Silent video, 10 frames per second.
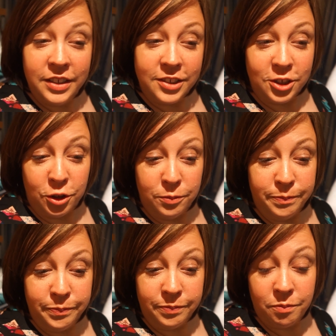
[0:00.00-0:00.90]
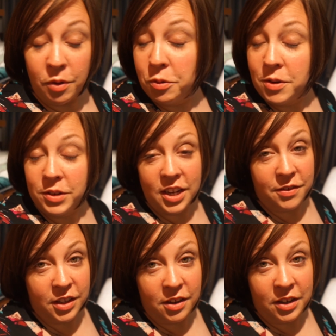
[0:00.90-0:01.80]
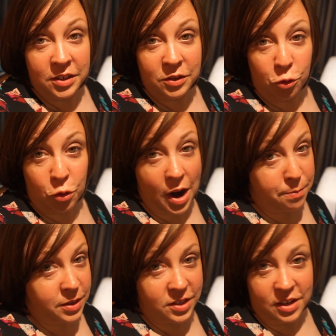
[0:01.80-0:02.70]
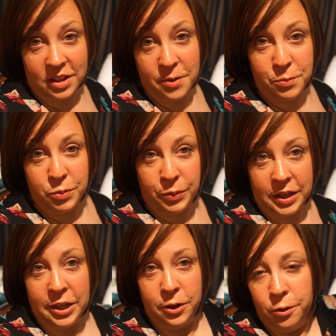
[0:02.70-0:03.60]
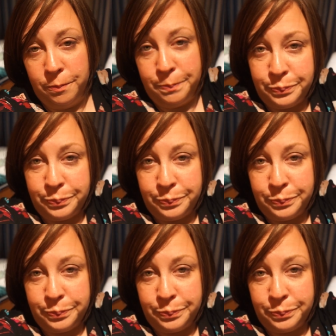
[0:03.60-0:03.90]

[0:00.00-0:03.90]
So, but we will definitely wrap this all up when we get home.